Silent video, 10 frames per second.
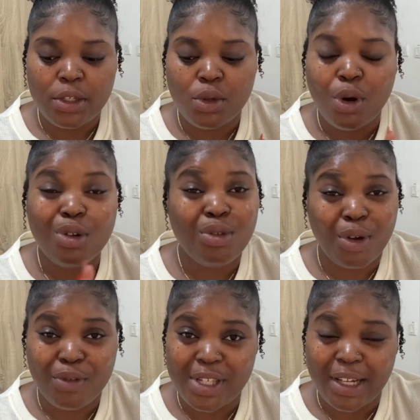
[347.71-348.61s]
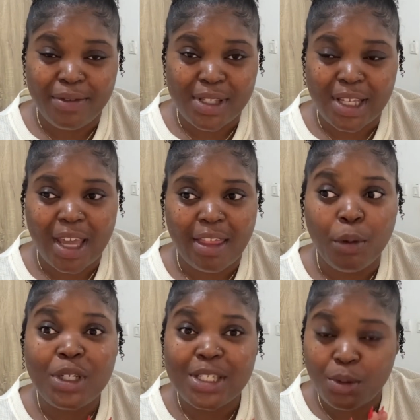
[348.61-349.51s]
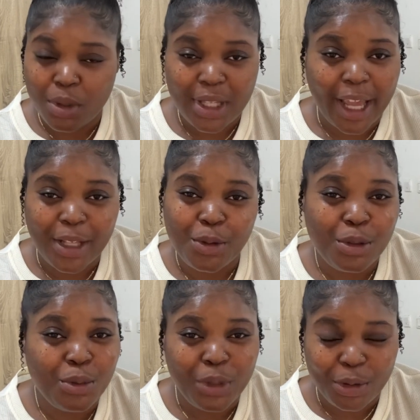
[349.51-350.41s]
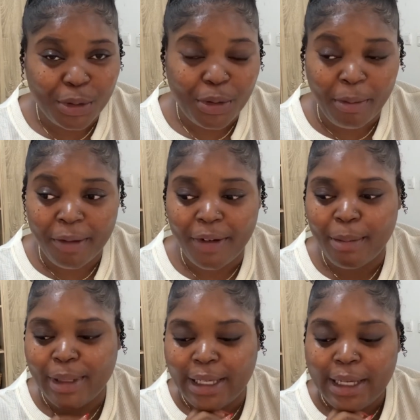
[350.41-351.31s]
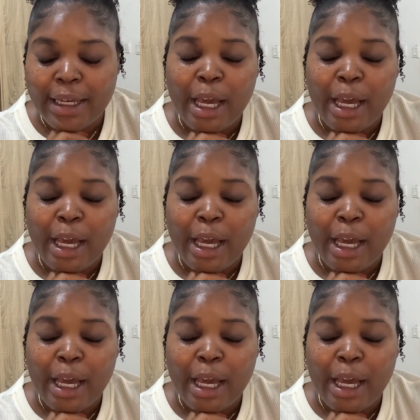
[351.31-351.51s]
so all three of us are living together, which is the one thing I told you we don't do in my family.